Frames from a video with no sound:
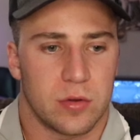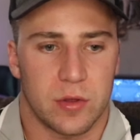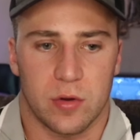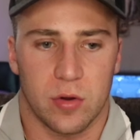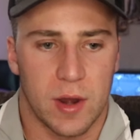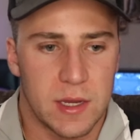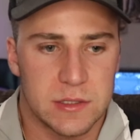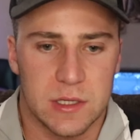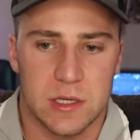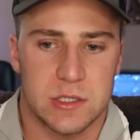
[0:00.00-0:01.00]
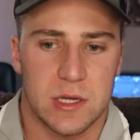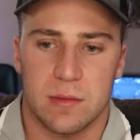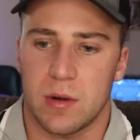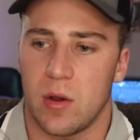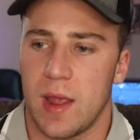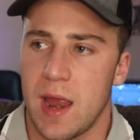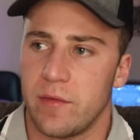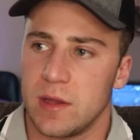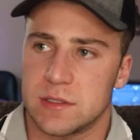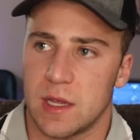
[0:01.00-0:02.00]
the craziest shit, bro,
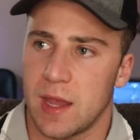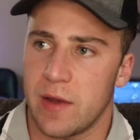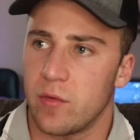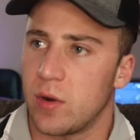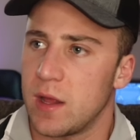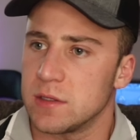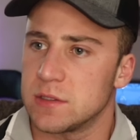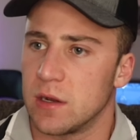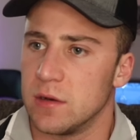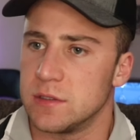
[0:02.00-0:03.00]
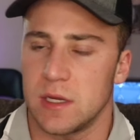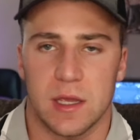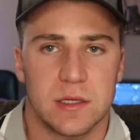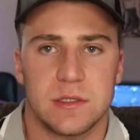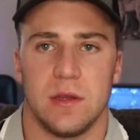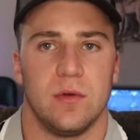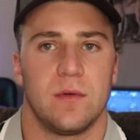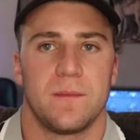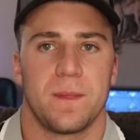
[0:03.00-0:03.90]
it's like everyone else turns against you.